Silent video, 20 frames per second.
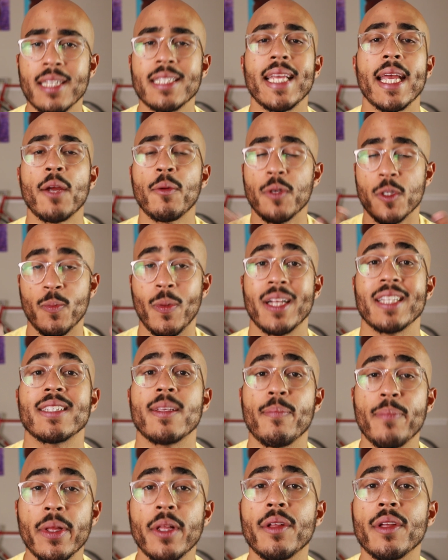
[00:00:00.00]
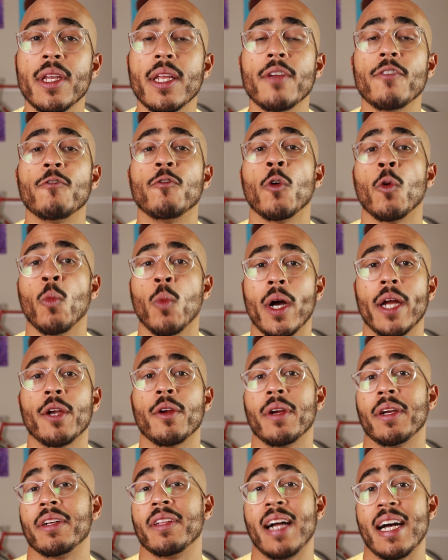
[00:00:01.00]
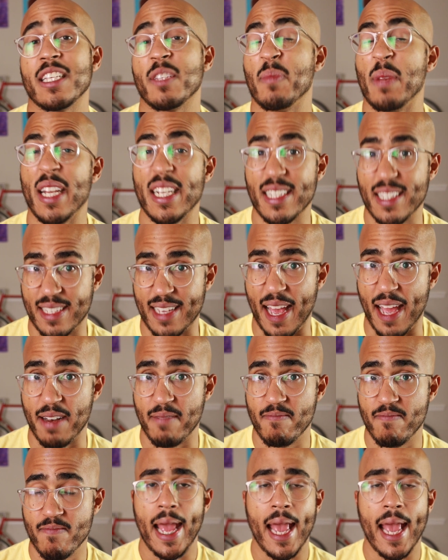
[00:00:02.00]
take responsibility for what Greg Glassman had said.